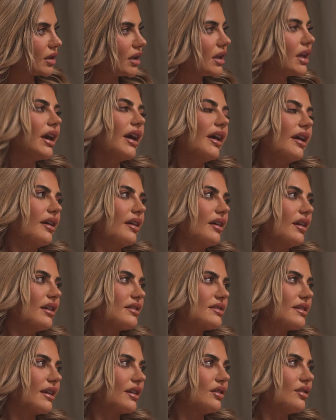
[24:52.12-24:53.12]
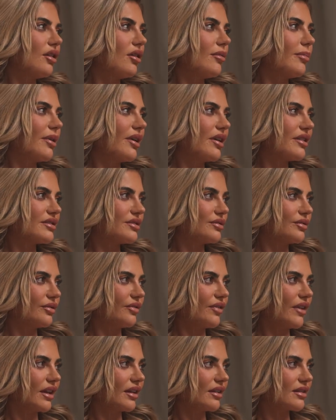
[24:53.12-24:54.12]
Yeah, it's like not a personal thing,